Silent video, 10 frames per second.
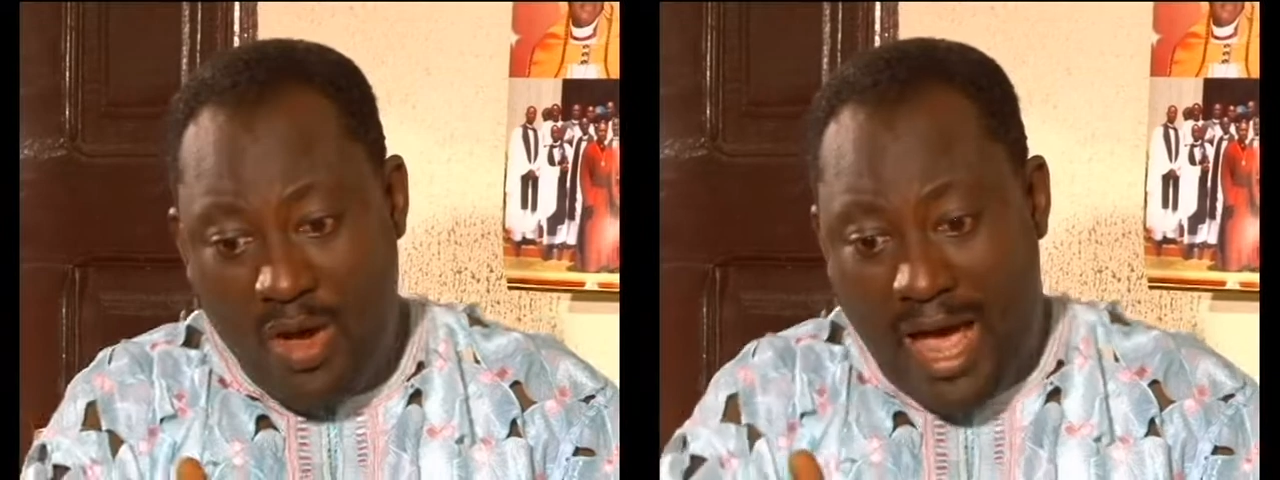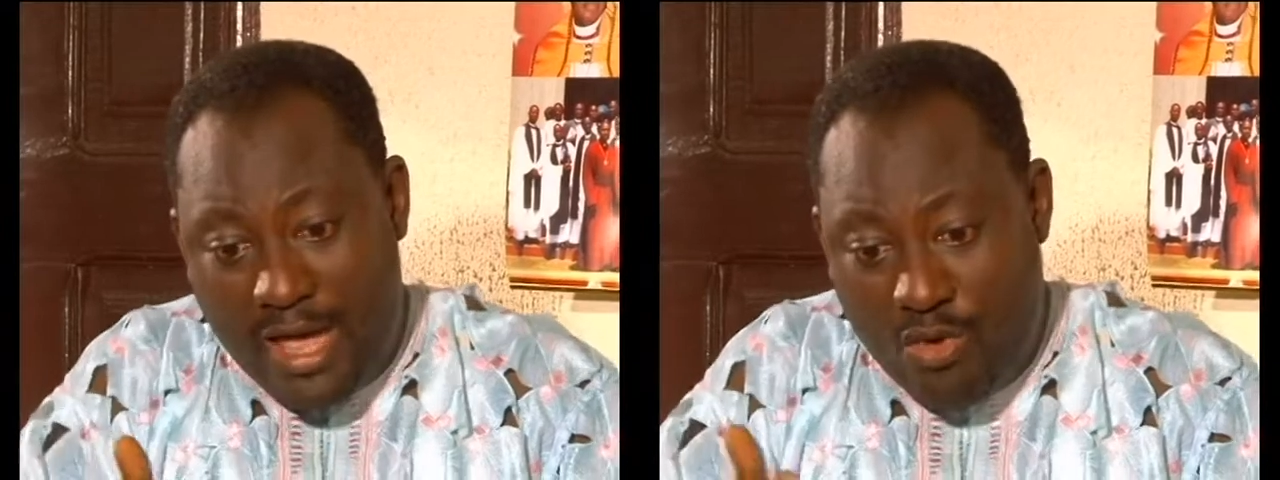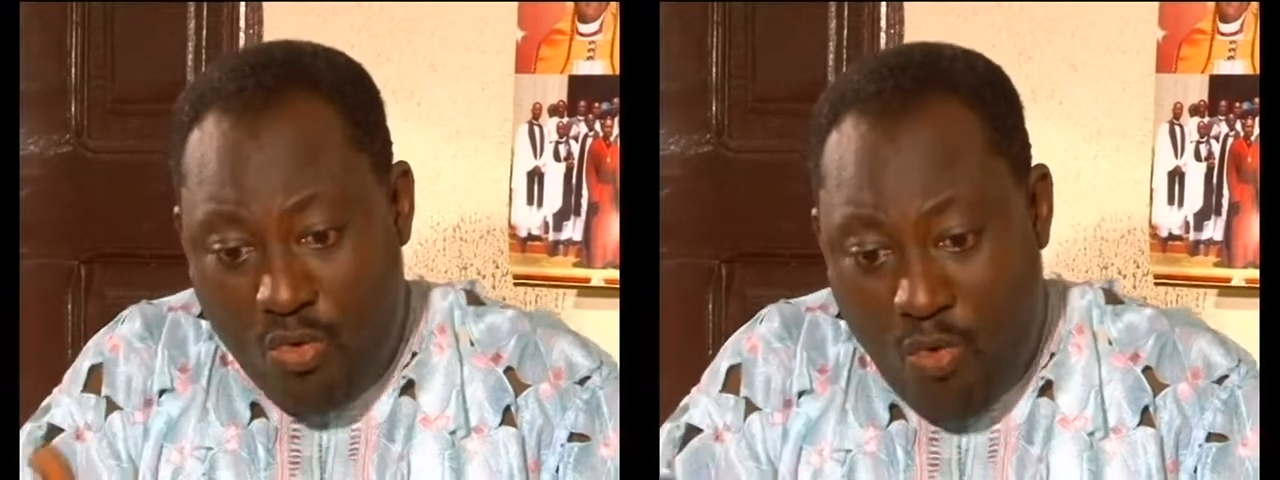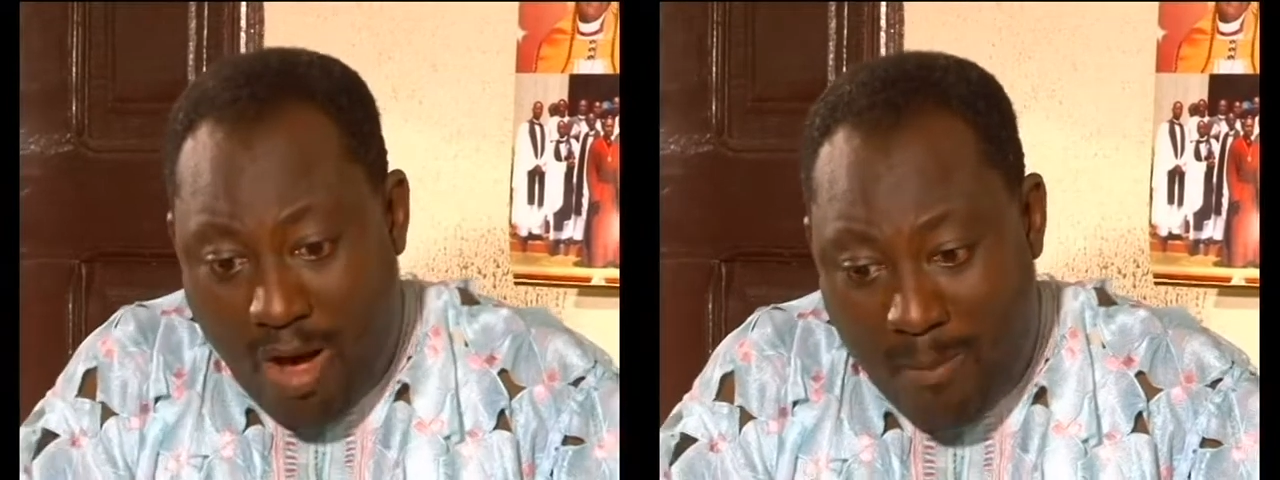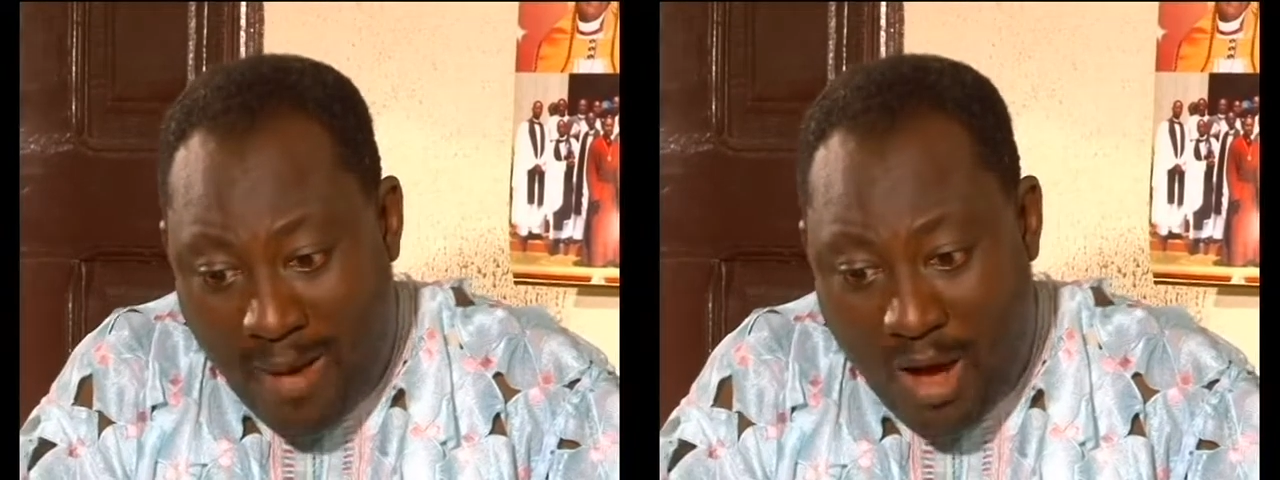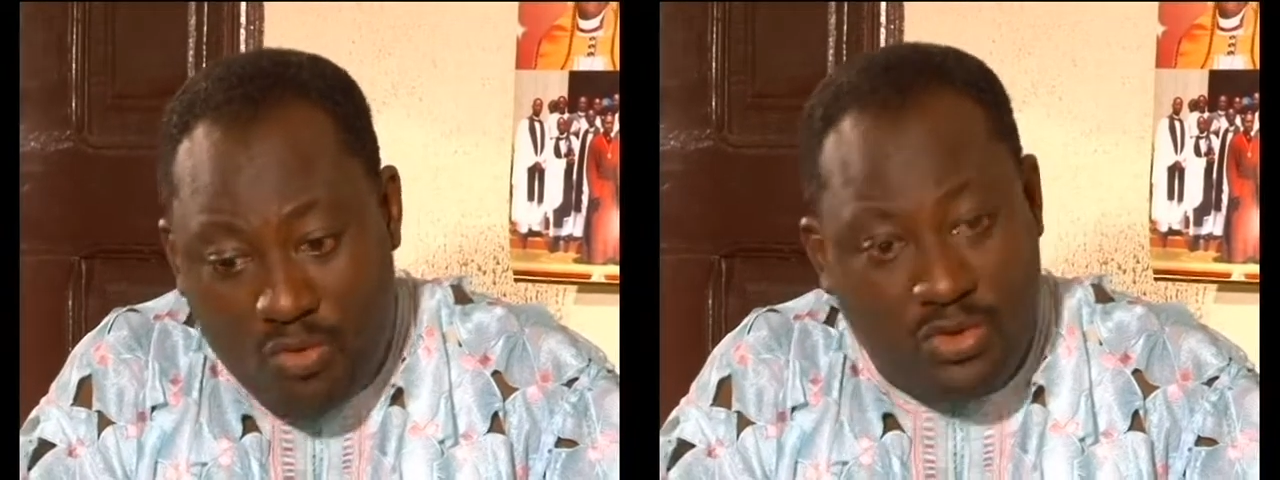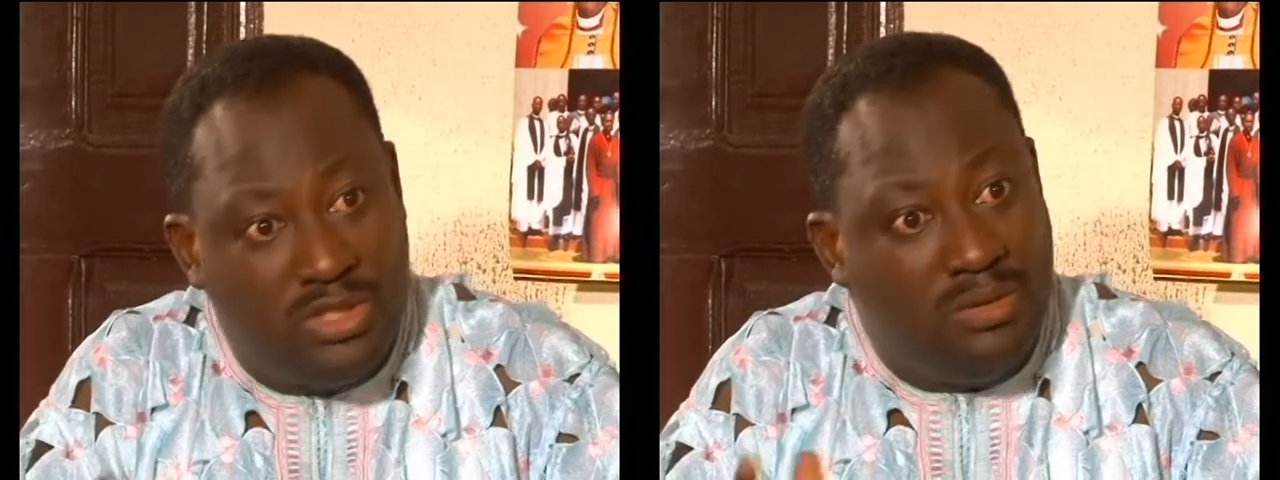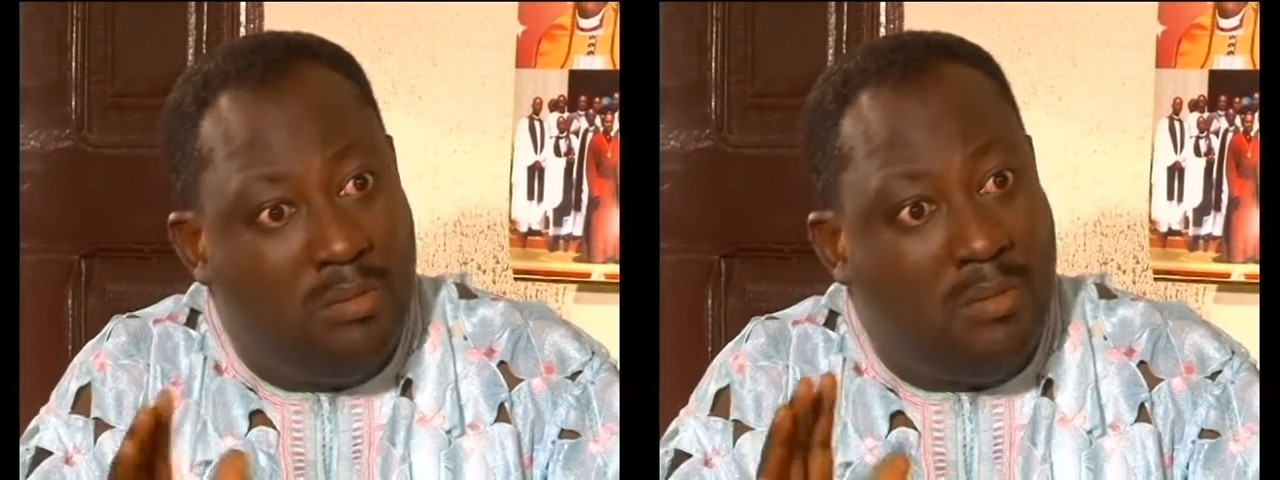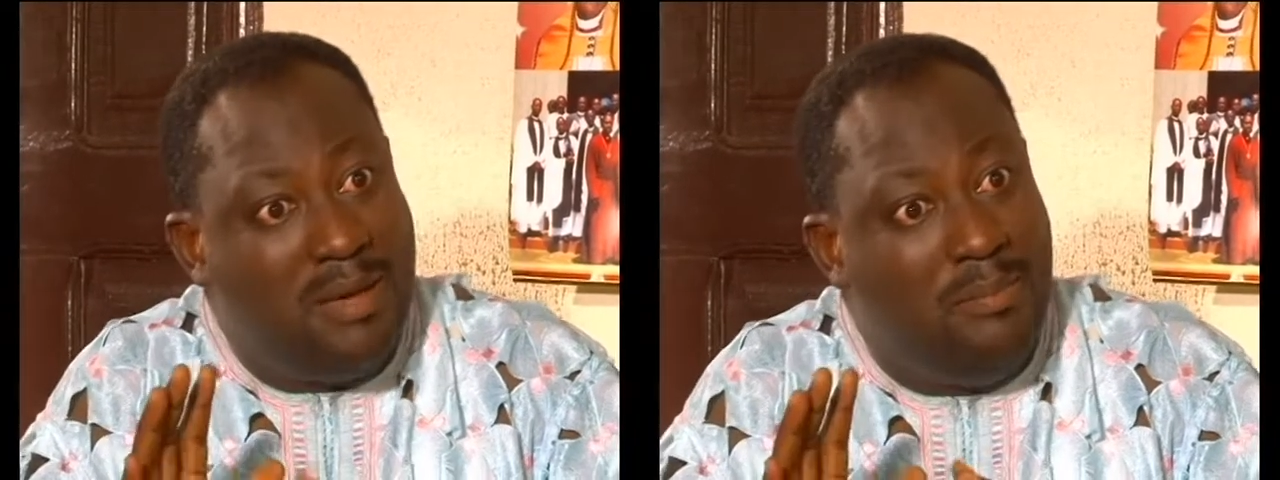I go about my